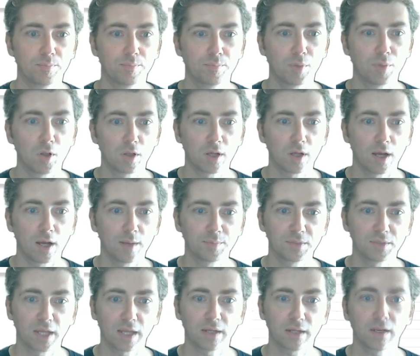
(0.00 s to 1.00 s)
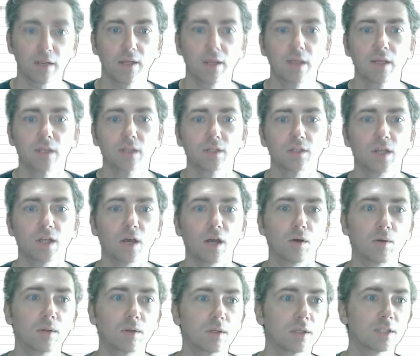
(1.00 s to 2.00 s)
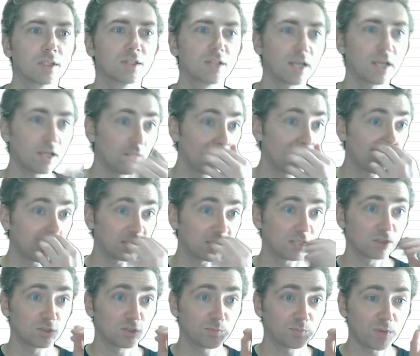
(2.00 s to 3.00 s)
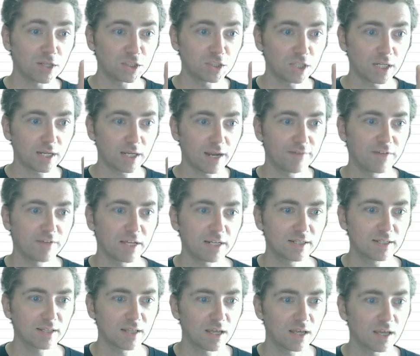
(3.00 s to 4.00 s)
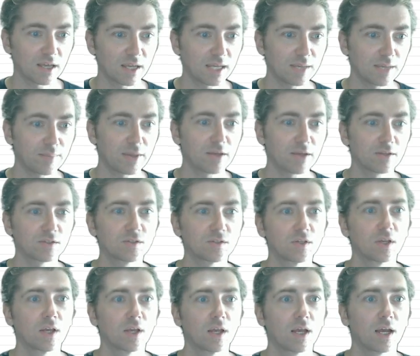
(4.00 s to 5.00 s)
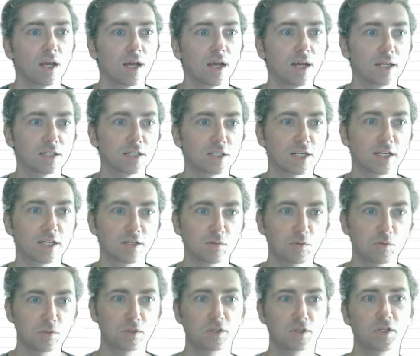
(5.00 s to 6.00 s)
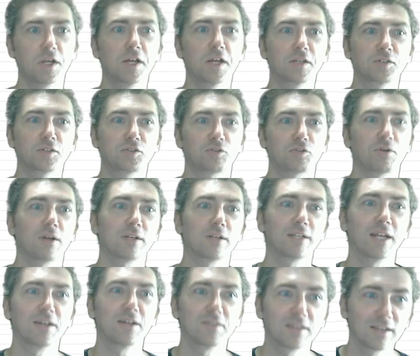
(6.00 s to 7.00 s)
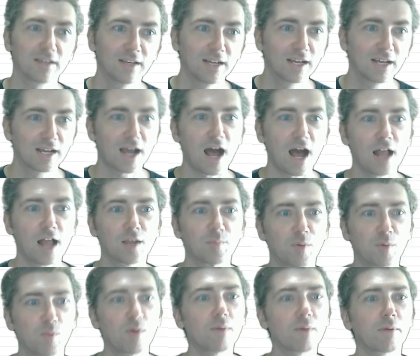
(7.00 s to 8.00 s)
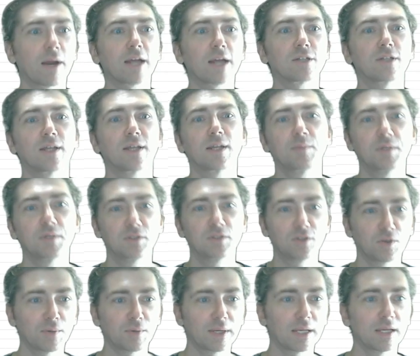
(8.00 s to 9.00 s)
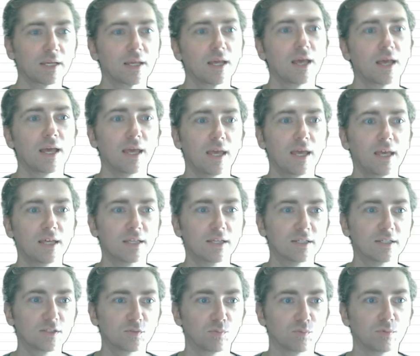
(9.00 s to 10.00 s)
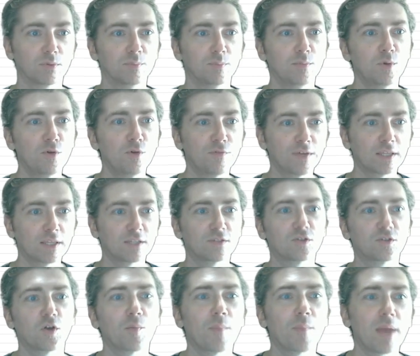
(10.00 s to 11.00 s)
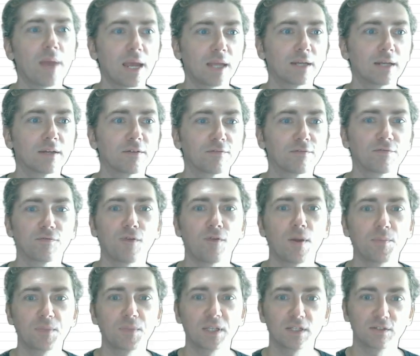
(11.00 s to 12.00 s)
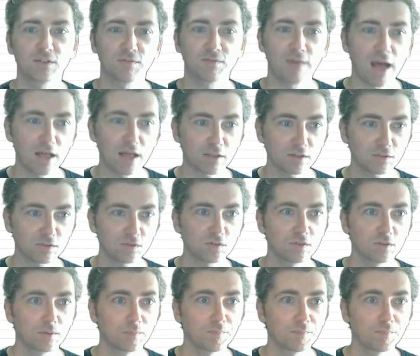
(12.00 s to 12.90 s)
update. So let's take a look at the spreadsheet. I've hidden the emails. I just kind of shrunk down the column. But what we're actually going to be doing is removing the domain from these values